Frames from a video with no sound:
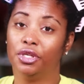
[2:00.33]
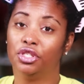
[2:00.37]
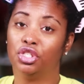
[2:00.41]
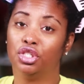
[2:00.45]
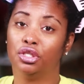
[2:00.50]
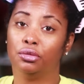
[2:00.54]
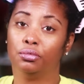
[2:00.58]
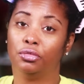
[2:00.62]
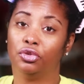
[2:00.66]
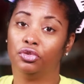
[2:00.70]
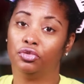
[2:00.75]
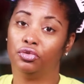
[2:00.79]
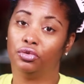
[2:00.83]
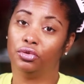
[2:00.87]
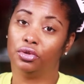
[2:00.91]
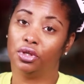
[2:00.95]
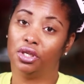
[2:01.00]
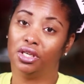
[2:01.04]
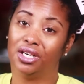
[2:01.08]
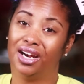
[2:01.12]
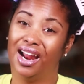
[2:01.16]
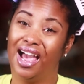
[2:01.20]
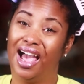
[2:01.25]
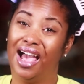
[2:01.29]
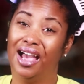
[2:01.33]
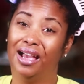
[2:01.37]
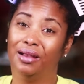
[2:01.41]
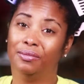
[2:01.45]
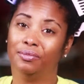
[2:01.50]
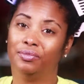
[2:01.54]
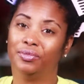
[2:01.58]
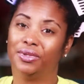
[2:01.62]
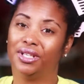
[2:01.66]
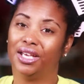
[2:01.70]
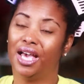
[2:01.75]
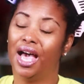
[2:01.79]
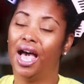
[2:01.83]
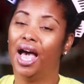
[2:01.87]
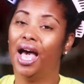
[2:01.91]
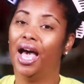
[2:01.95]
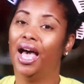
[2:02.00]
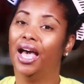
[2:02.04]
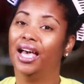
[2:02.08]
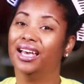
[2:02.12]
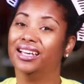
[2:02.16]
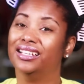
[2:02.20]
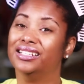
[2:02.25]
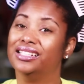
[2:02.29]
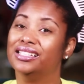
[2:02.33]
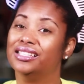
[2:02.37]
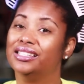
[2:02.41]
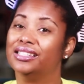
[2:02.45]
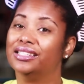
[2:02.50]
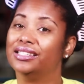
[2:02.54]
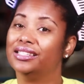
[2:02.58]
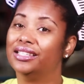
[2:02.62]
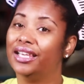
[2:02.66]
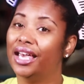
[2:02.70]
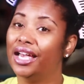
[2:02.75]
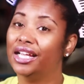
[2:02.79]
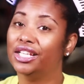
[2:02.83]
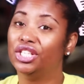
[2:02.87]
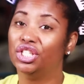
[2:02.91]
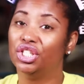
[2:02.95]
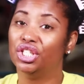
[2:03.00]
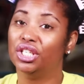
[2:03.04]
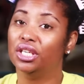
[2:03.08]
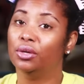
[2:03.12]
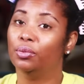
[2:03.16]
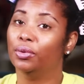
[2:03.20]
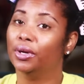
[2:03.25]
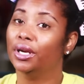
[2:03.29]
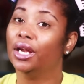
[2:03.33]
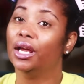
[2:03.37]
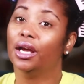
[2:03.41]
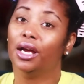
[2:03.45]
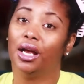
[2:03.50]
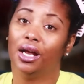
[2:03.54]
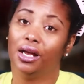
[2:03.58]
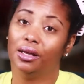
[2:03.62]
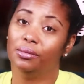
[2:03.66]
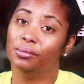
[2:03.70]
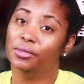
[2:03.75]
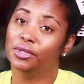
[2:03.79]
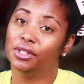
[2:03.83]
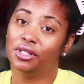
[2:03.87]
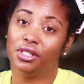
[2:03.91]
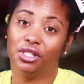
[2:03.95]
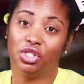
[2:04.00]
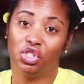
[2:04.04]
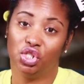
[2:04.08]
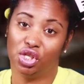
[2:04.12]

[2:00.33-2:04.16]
mentioned before that I'm kind of sketchy when it comes to